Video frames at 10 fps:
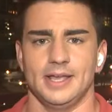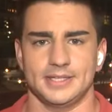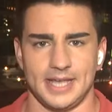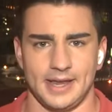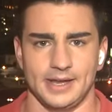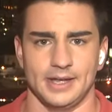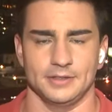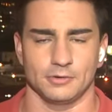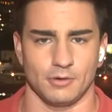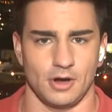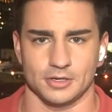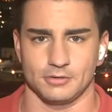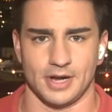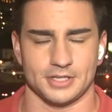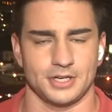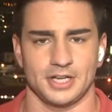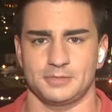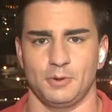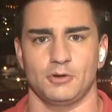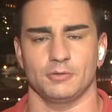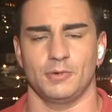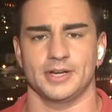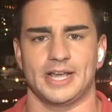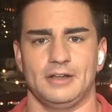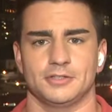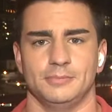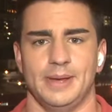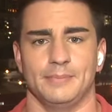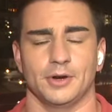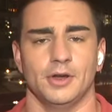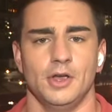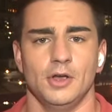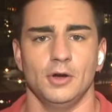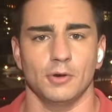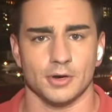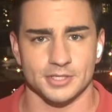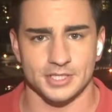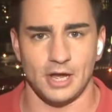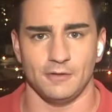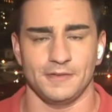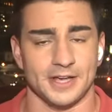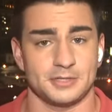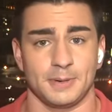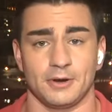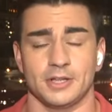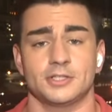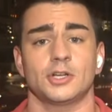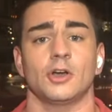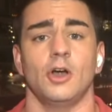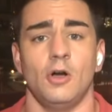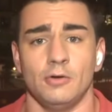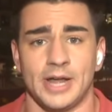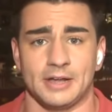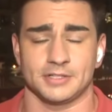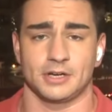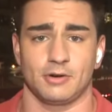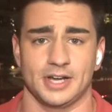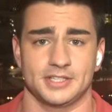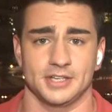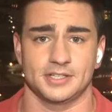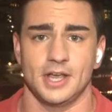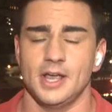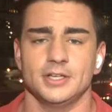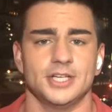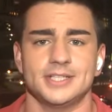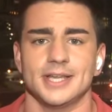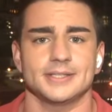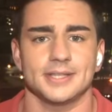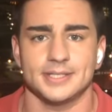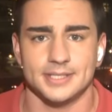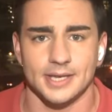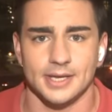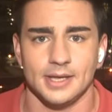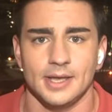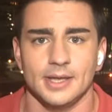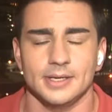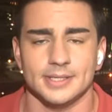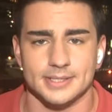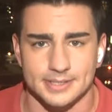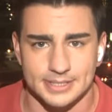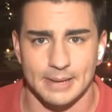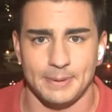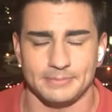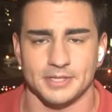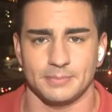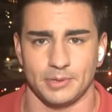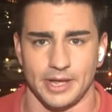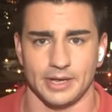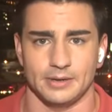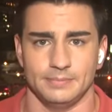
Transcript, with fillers: is heading in the wrong direction. I spoke with one council member who herself experienced her own housing crisis. She says the city needs to step up to the plate.